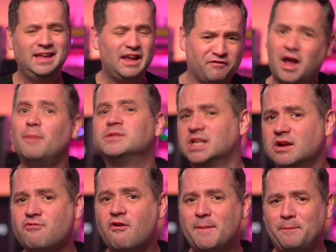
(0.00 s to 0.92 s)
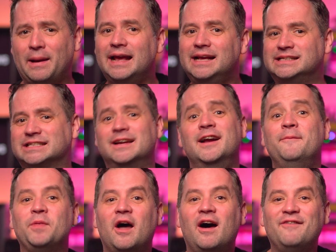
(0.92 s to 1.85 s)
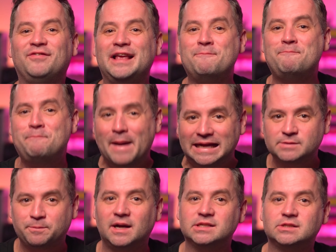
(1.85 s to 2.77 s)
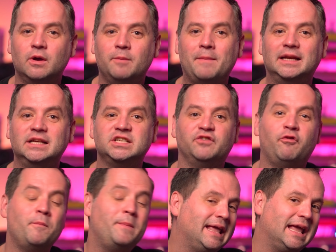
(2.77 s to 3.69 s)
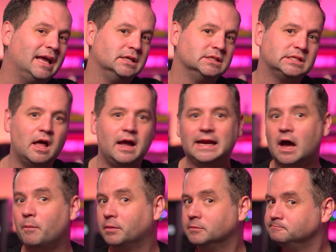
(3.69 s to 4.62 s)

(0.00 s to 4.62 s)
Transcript: you've come to the right place. I have the best password manager for beginners lineup.